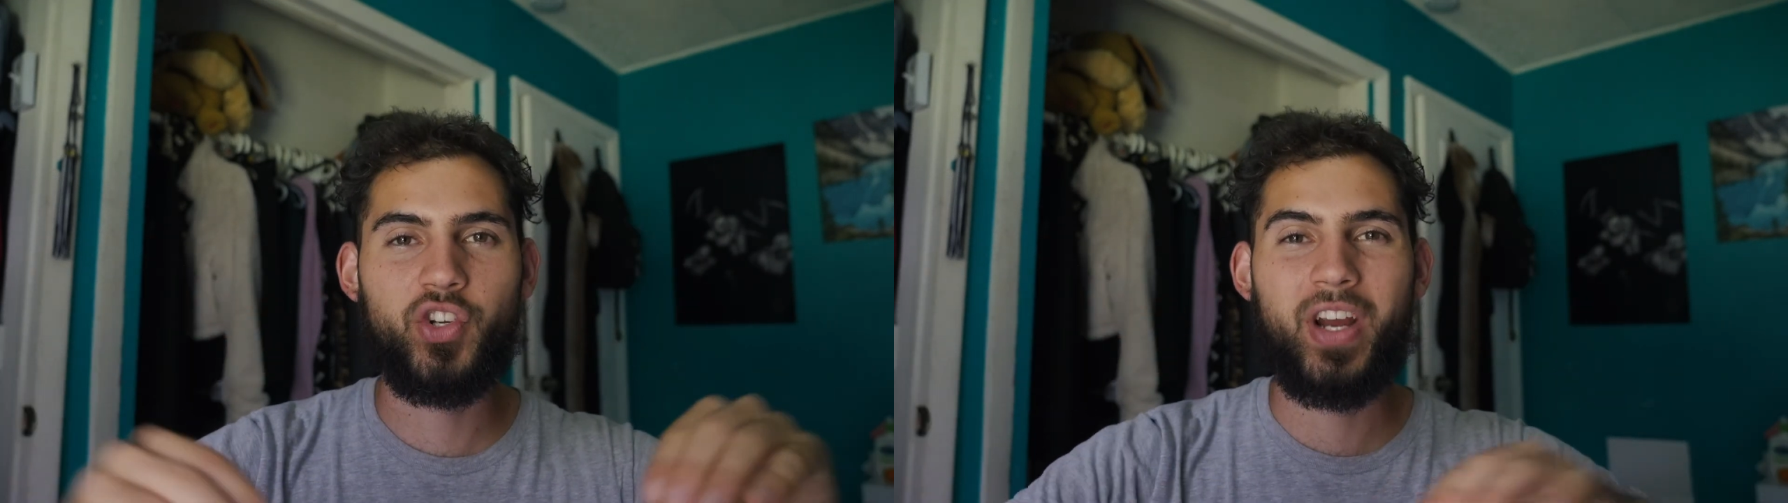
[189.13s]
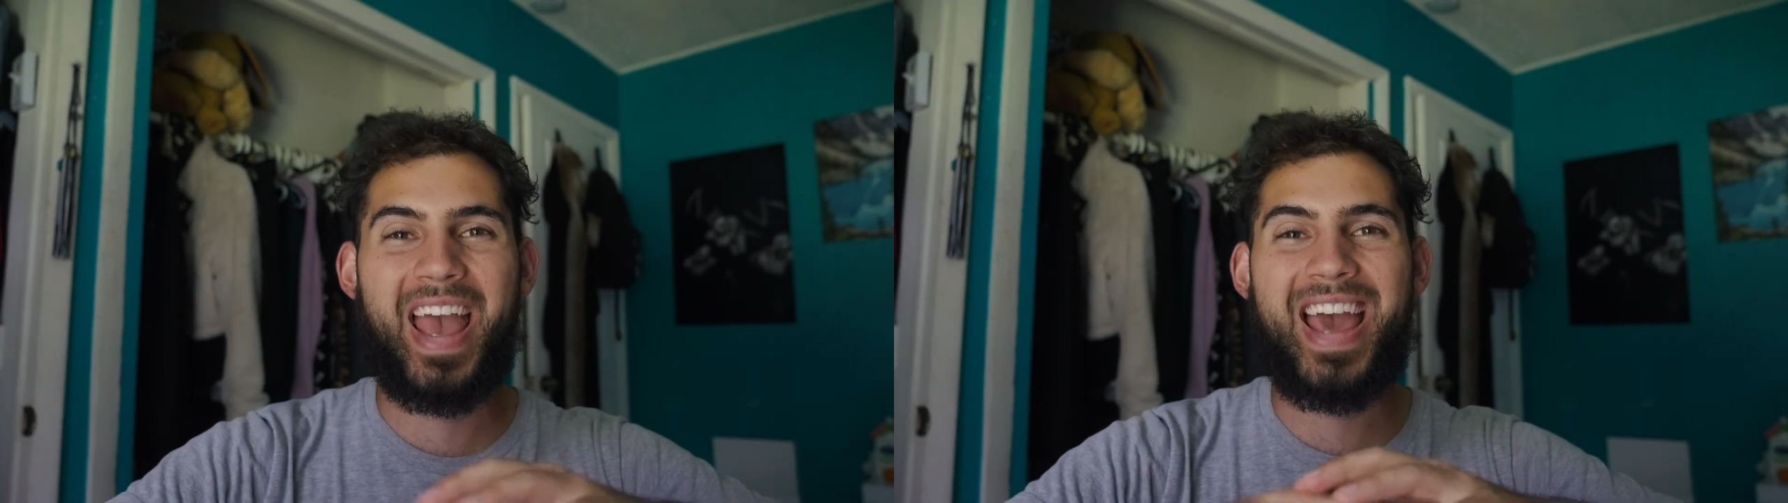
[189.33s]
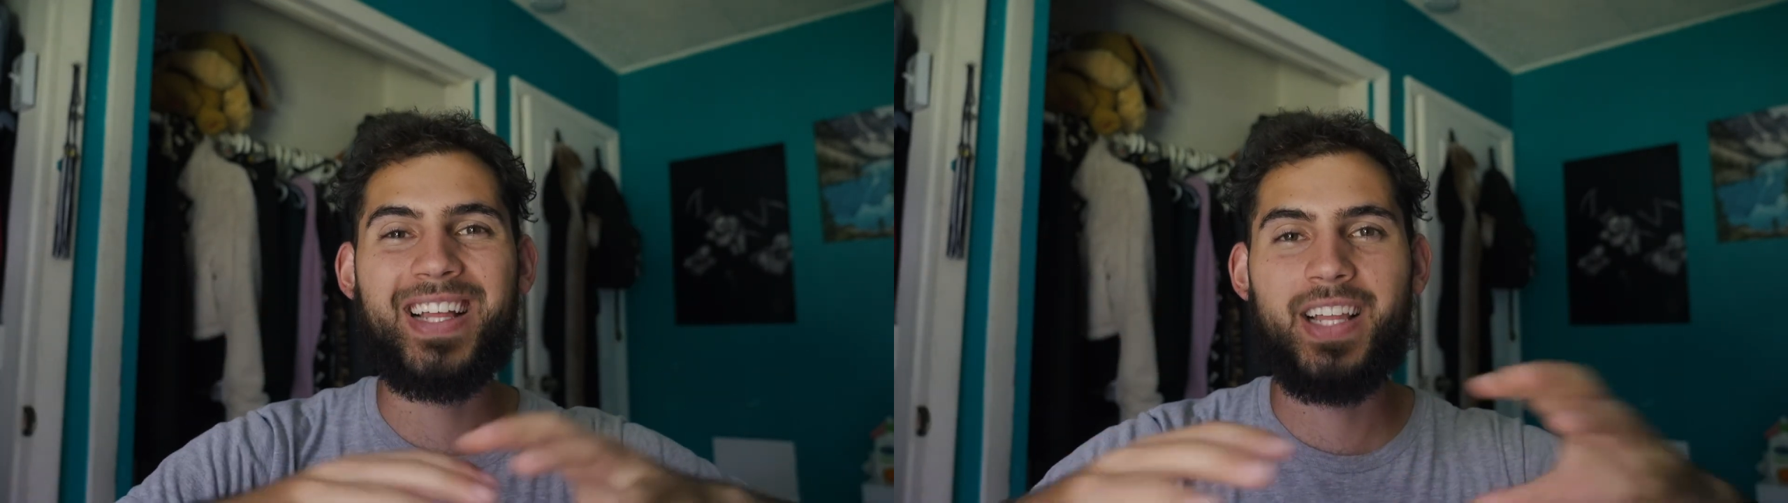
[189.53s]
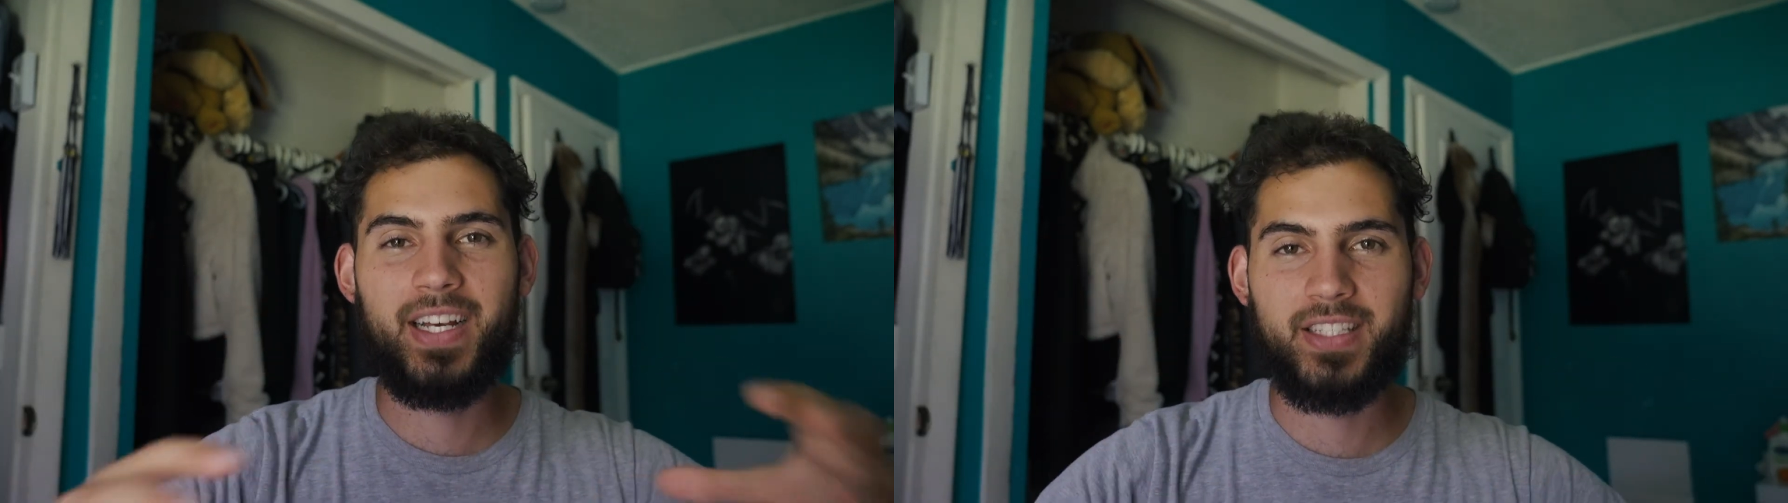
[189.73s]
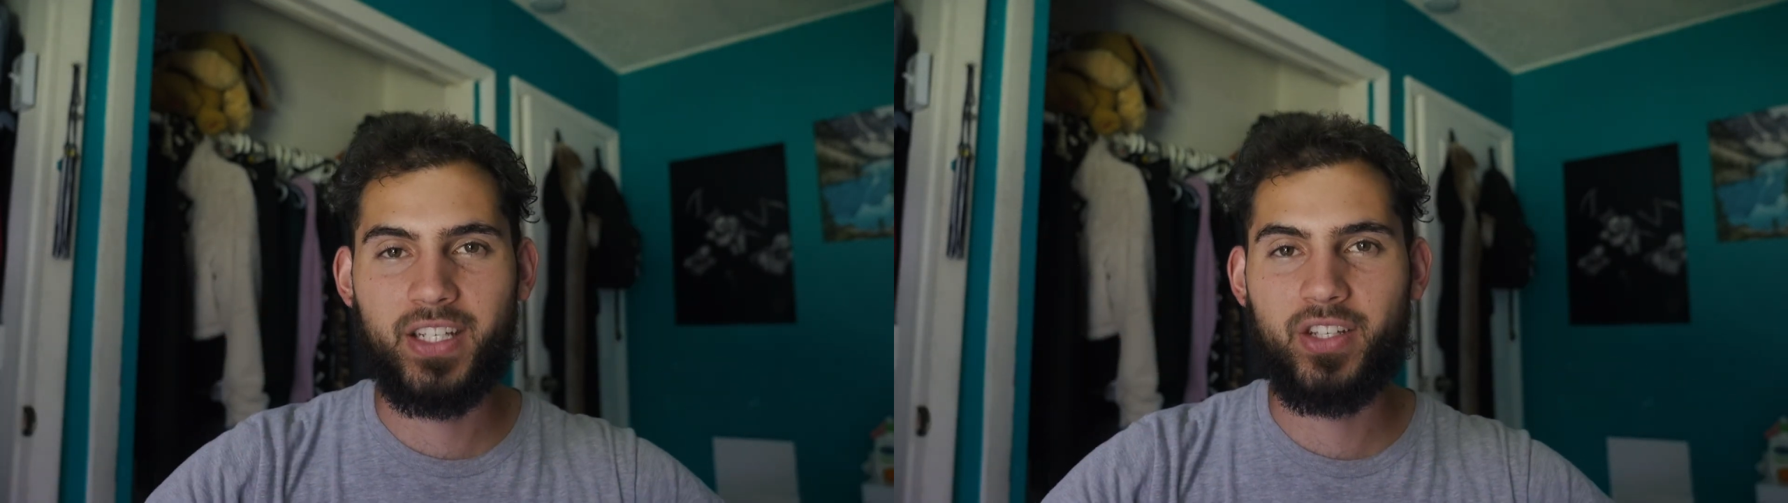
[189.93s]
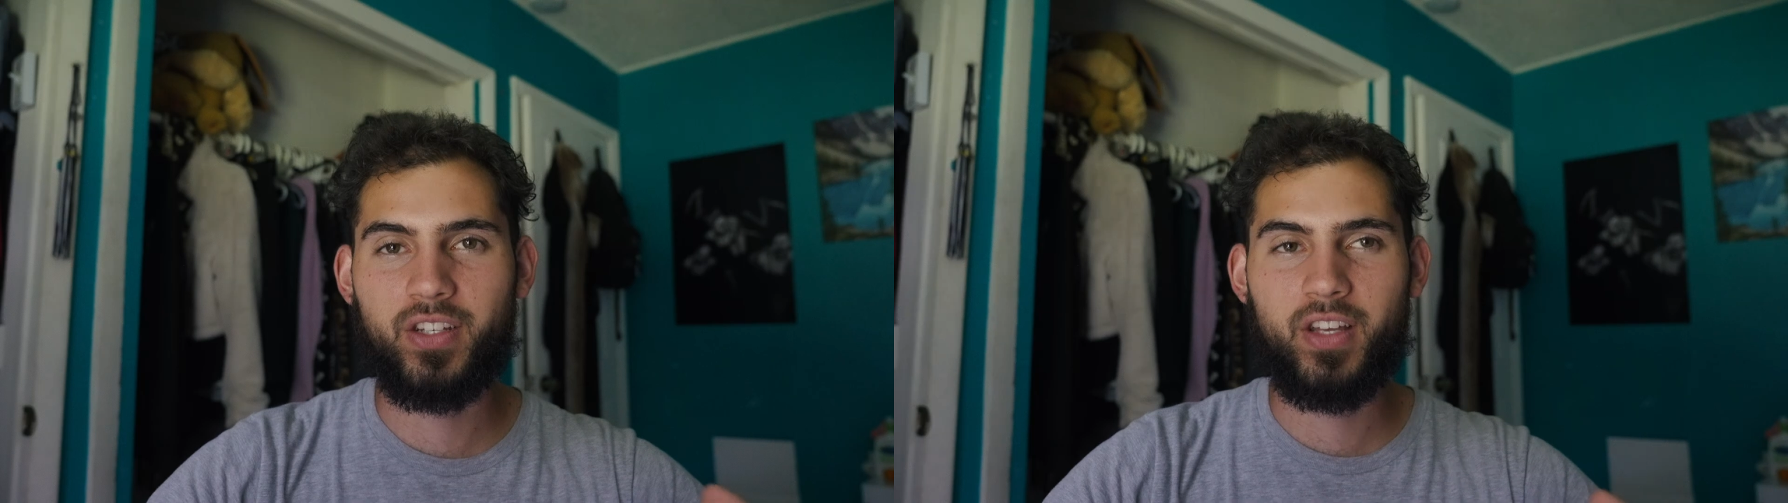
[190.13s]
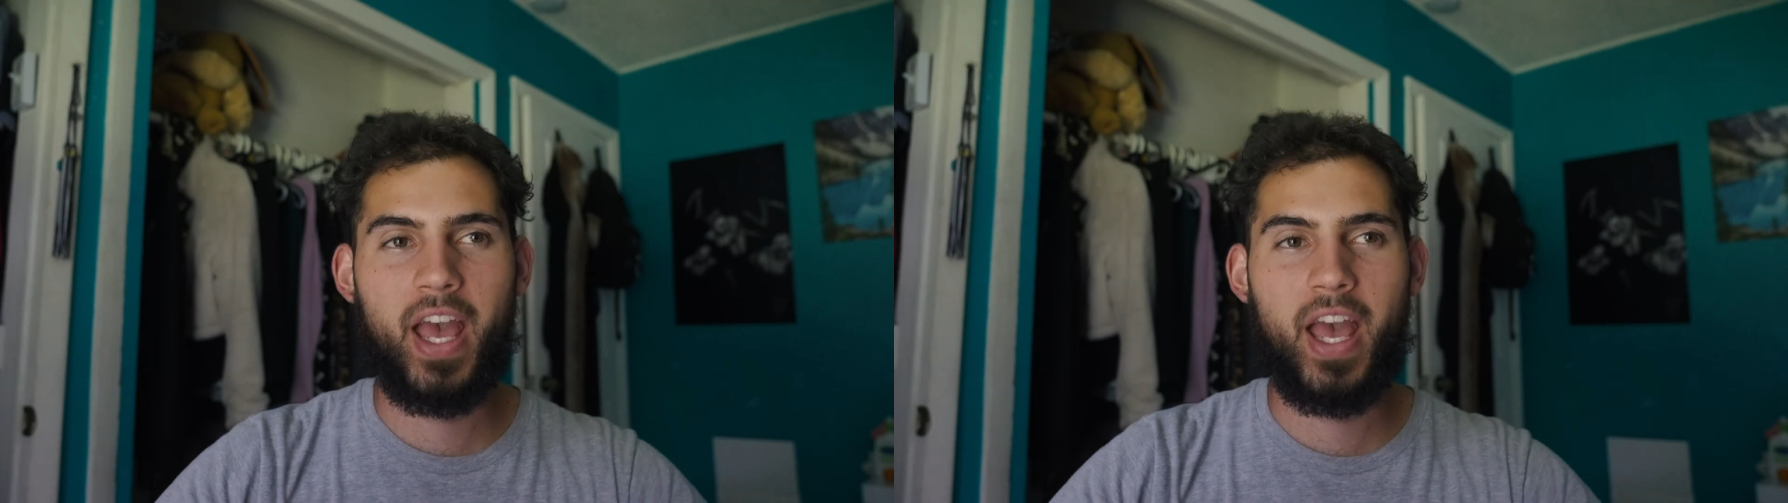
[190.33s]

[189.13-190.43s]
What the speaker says: You're analyzing